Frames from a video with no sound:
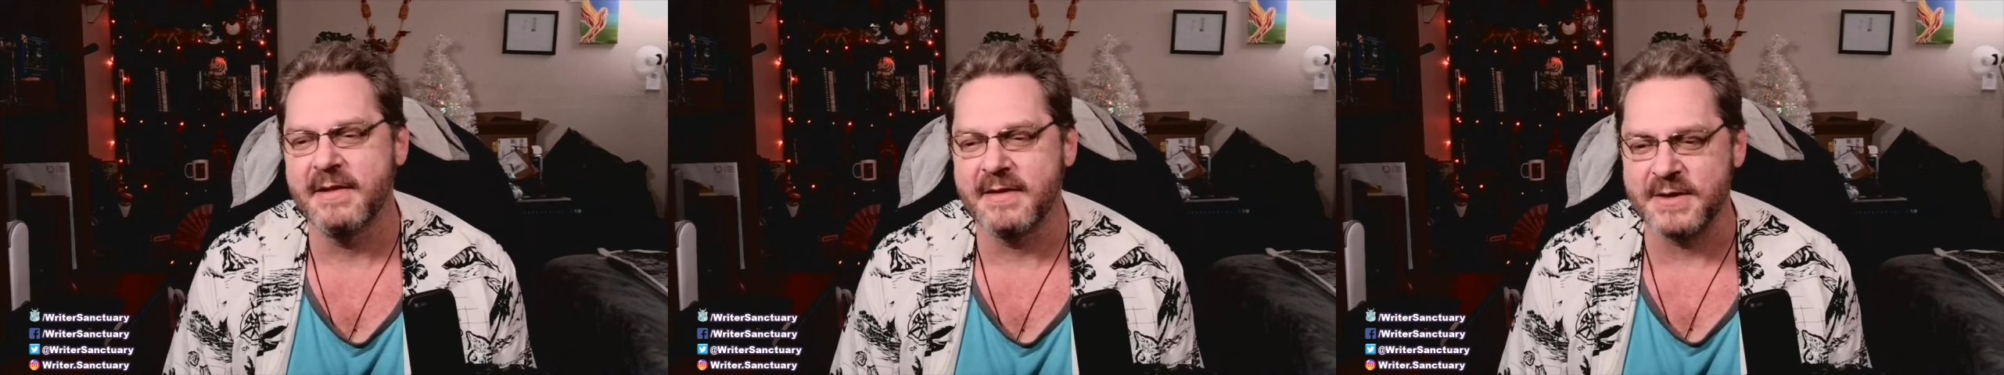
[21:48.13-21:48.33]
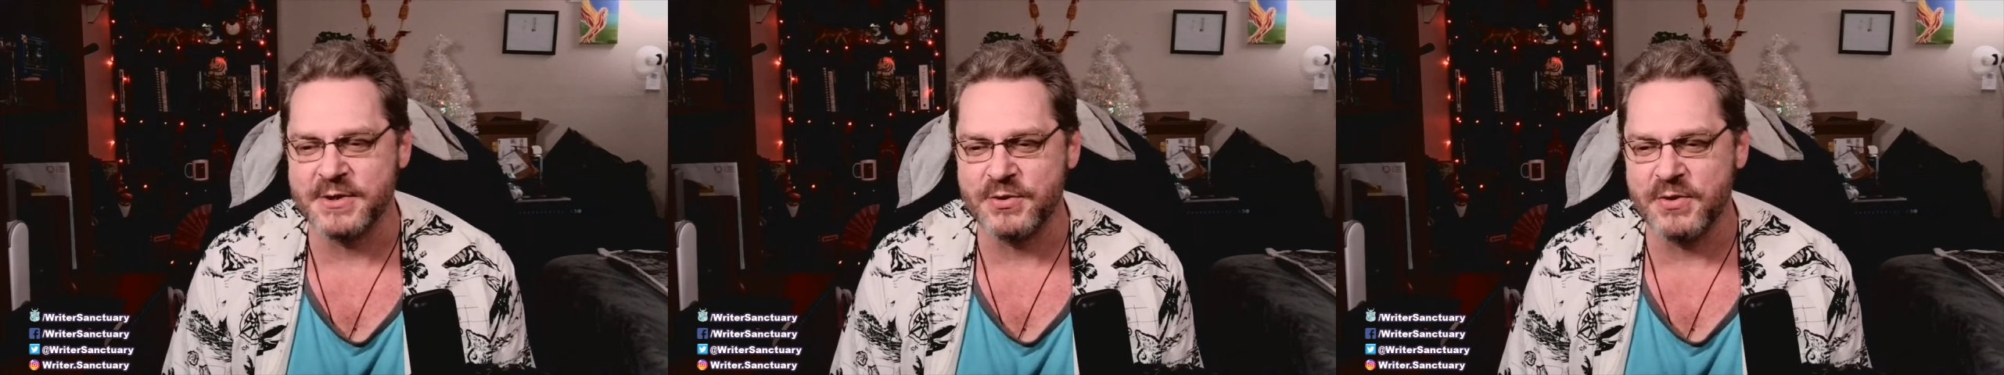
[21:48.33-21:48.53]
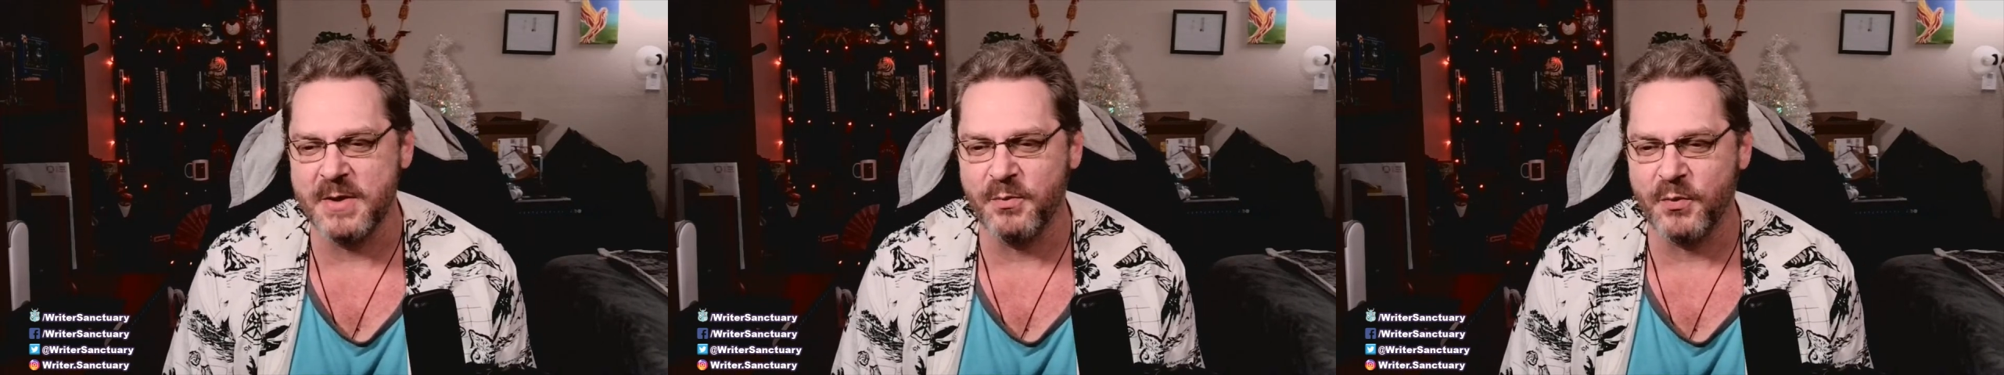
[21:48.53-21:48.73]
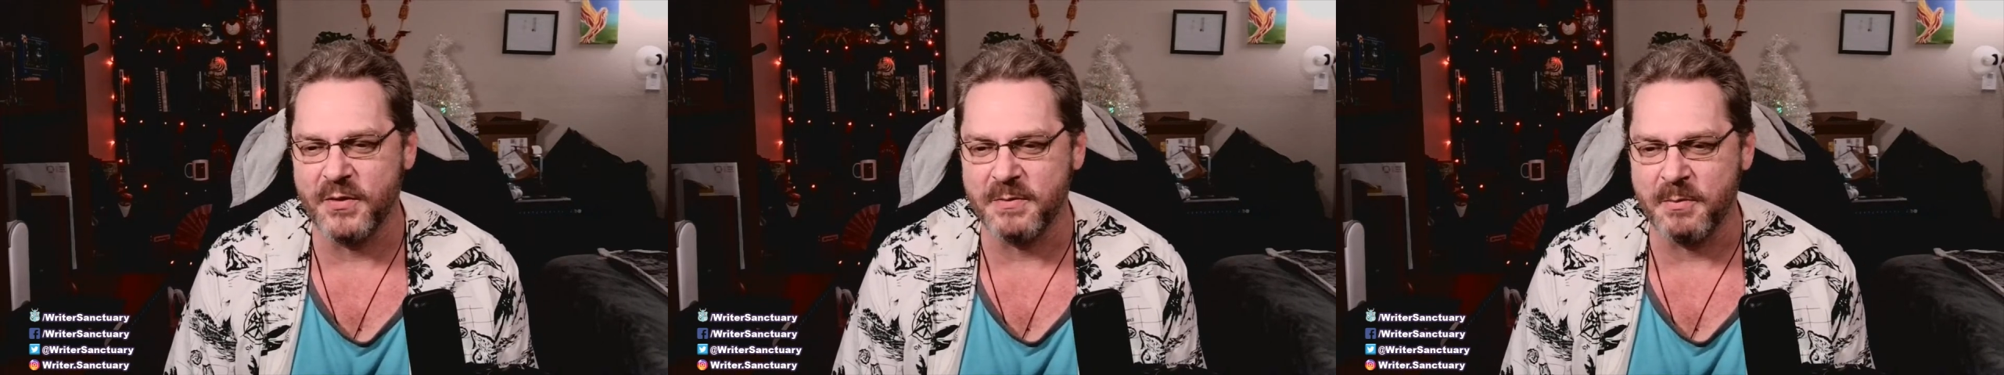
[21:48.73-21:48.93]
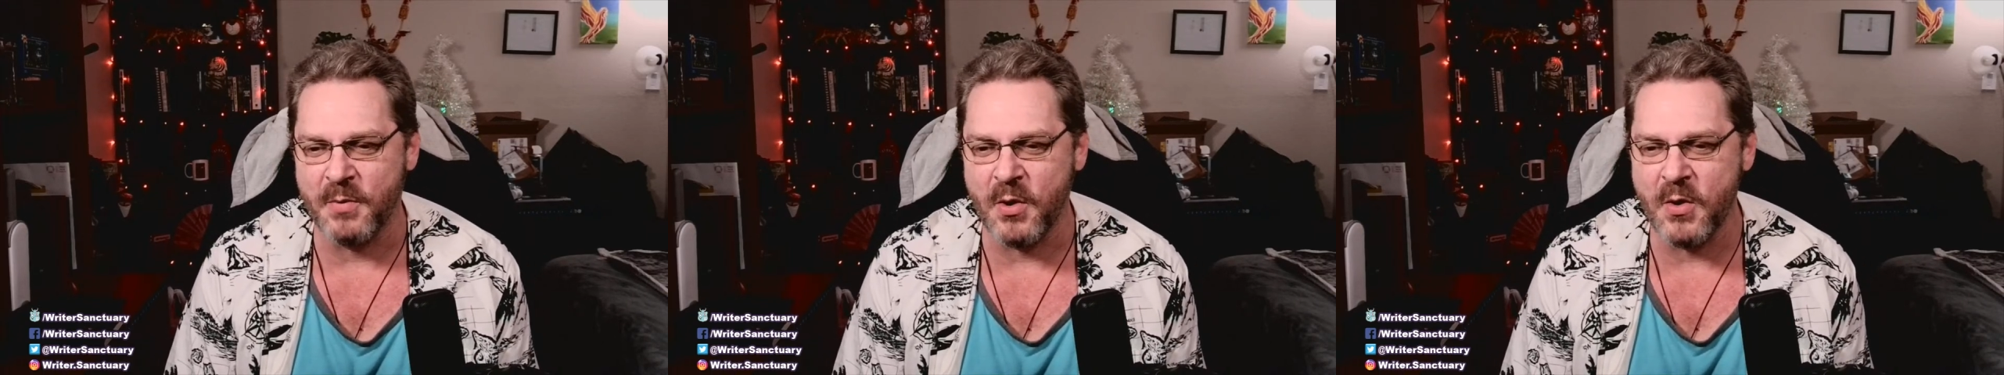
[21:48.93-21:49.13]
It, the
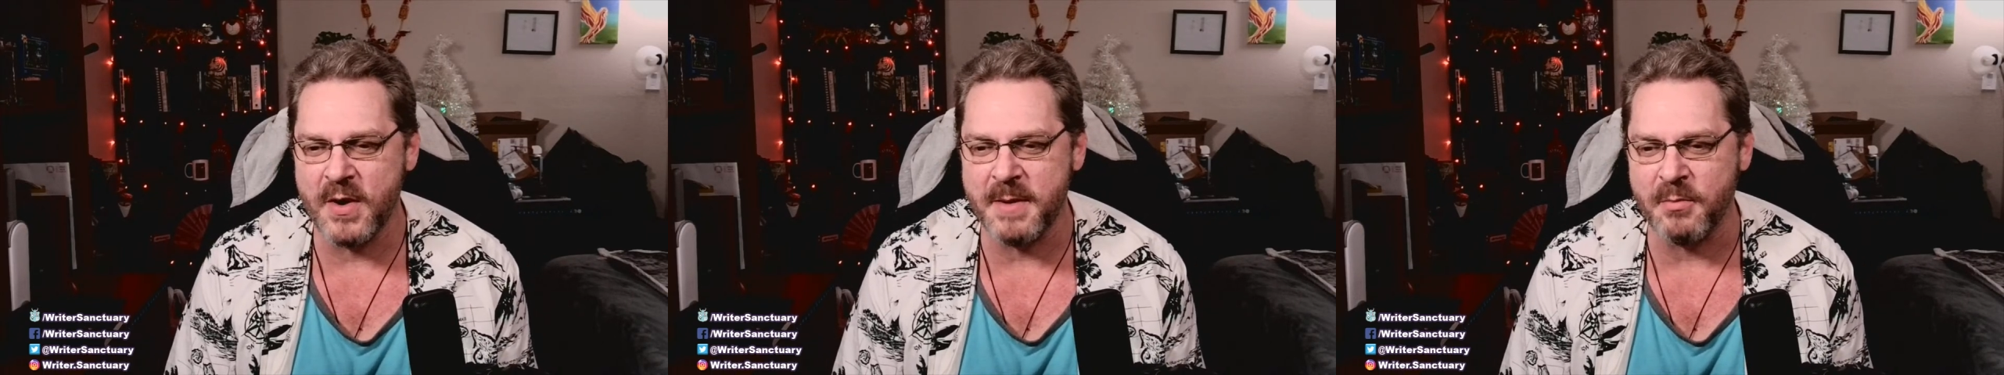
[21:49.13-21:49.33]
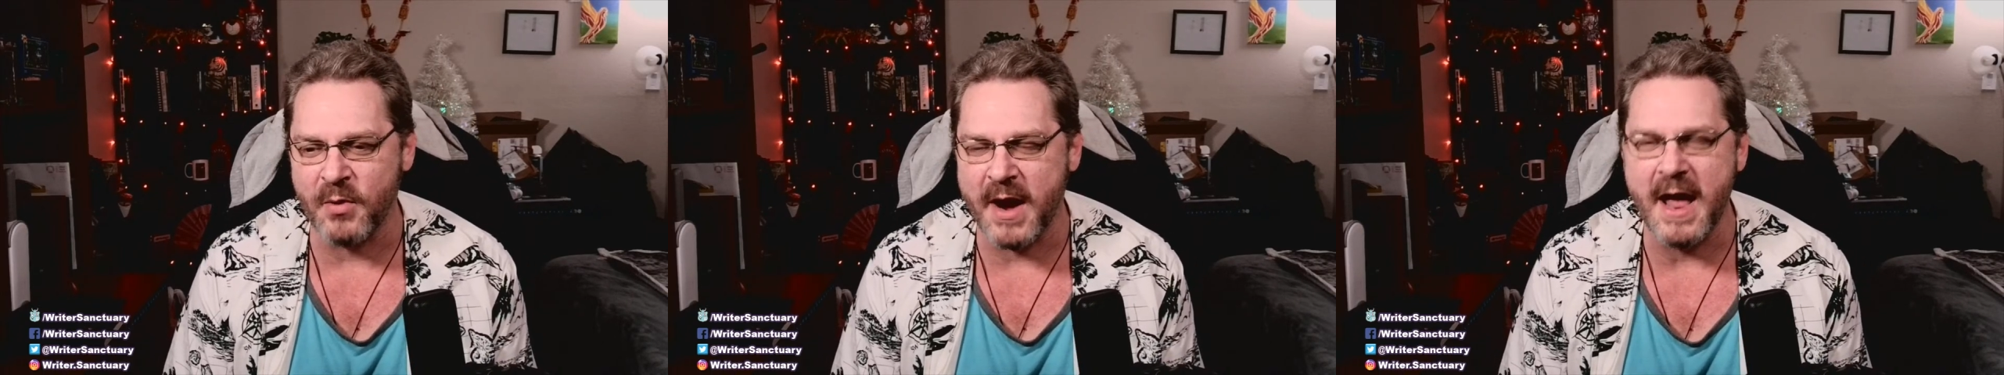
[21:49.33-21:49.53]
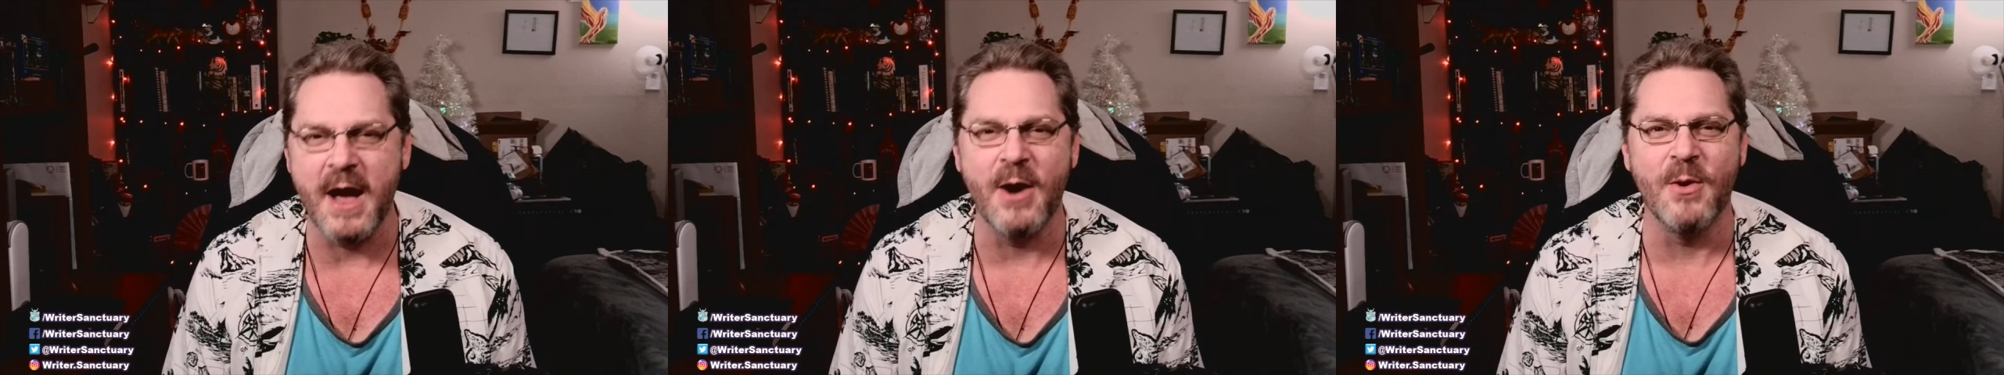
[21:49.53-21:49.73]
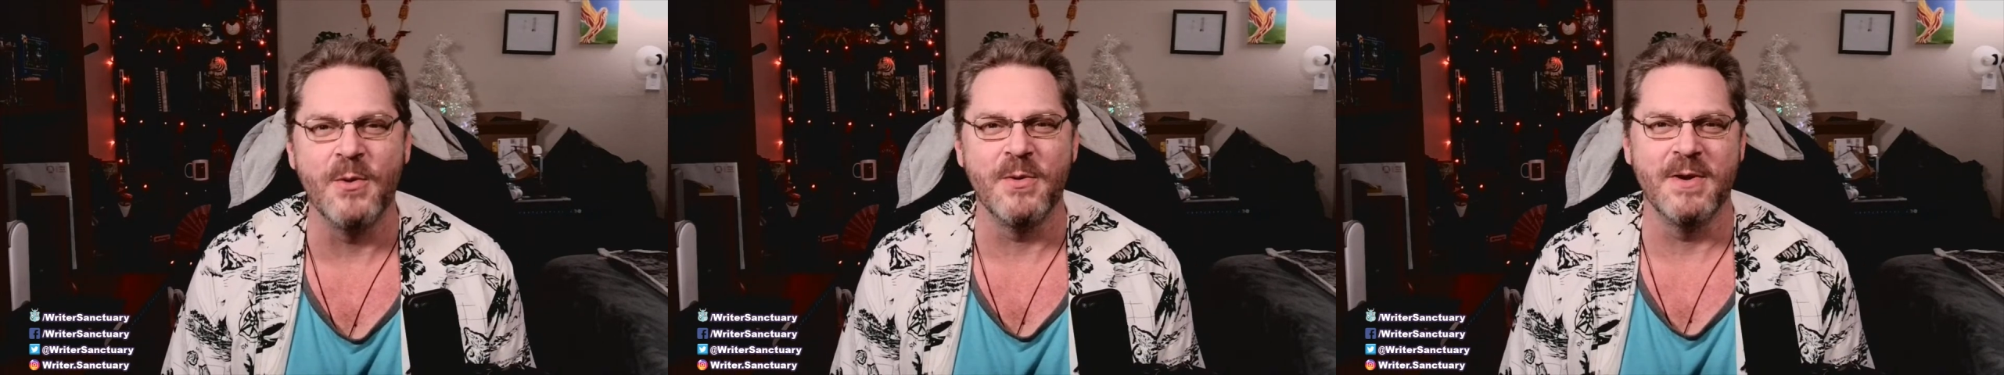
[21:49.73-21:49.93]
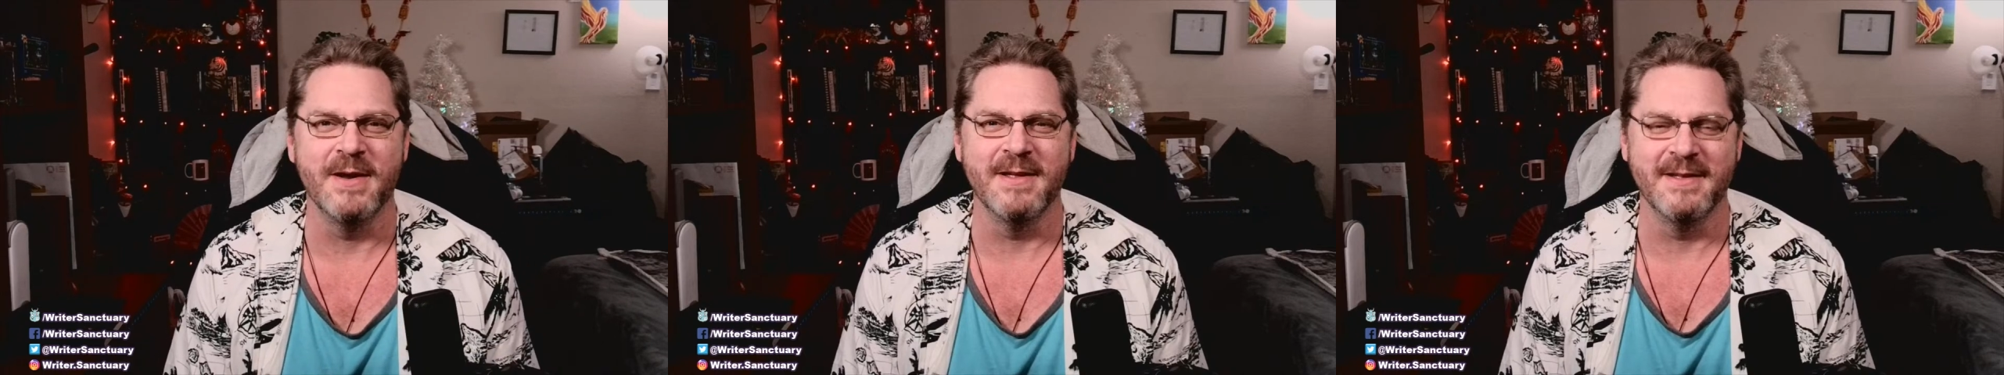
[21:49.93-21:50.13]
strip was pretty brown.